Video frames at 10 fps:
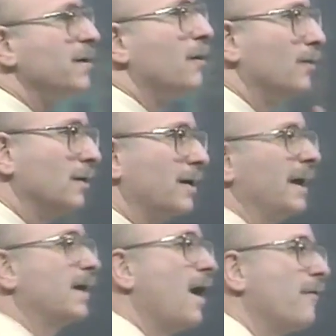or we're looking
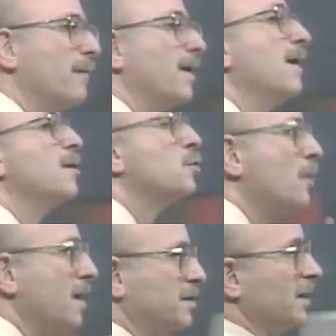at government,
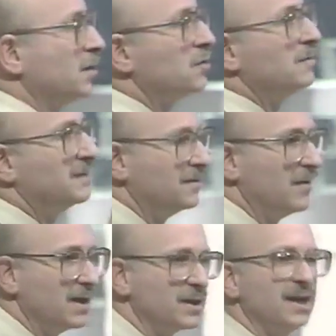trust is,
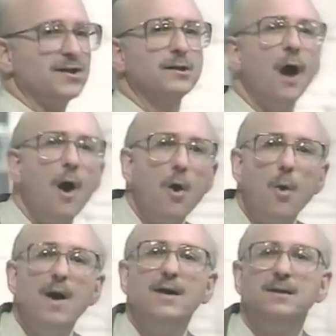is, is
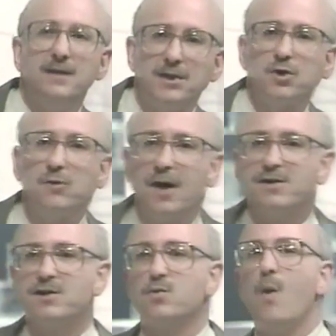low,
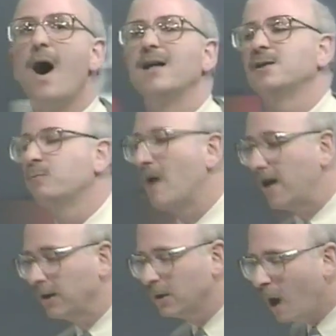distrust is
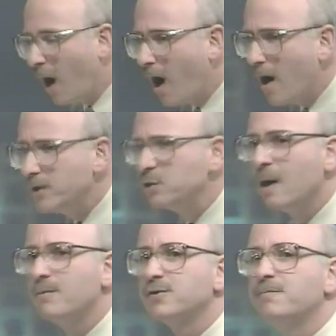widespread. Large
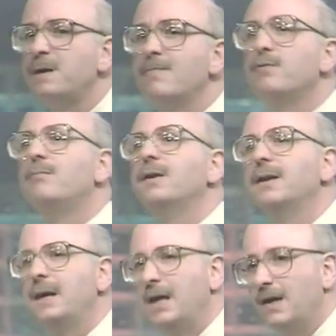numbers of people
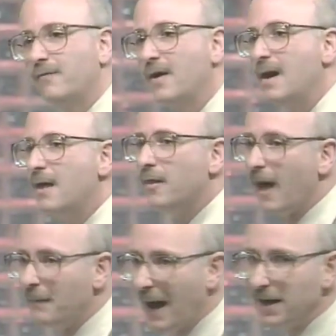believe
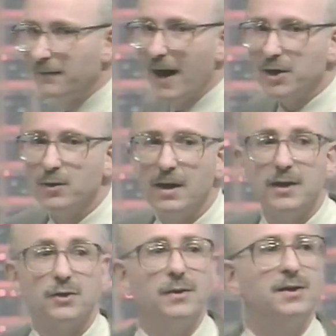that manufacturing
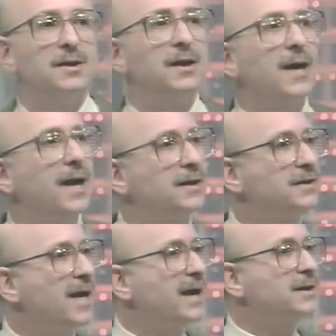industries in the United
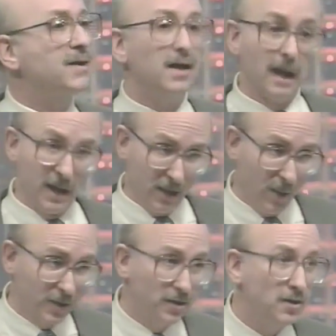States and, and in
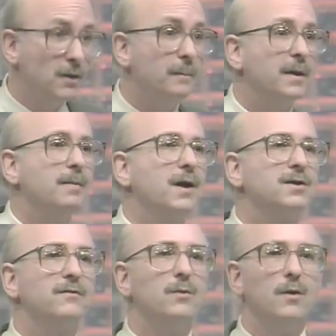Western Europe and in much
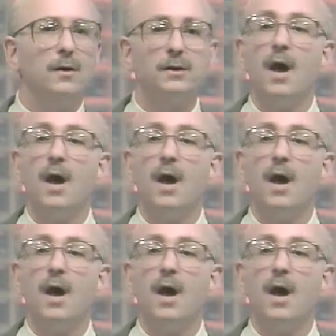of the world